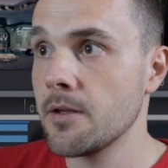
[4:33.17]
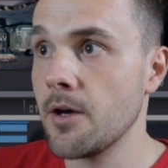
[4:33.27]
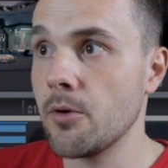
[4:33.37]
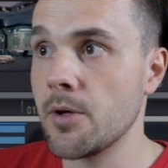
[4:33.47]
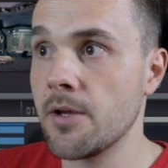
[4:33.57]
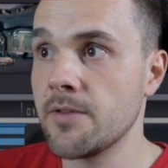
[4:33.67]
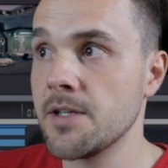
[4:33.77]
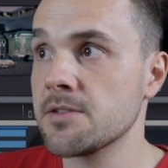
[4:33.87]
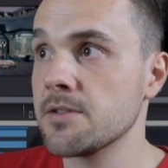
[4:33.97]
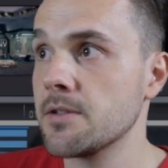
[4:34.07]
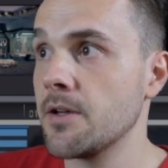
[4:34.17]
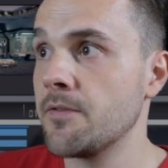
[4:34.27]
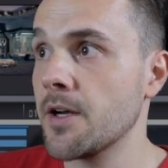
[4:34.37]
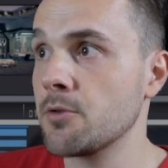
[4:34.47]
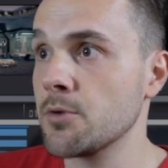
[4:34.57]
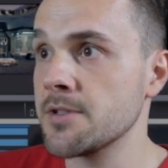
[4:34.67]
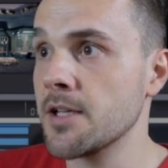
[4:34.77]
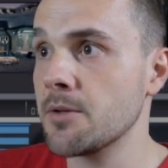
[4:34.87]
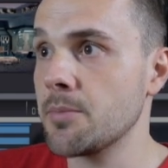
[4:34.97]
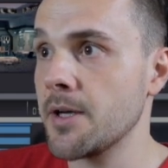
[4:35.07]
Now, if this effect was
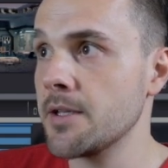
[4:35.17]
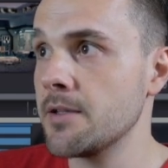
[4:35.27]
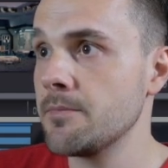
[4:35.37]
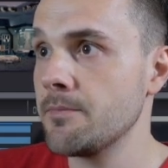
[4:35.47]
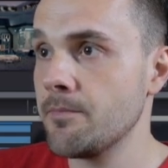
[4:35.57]
not applied,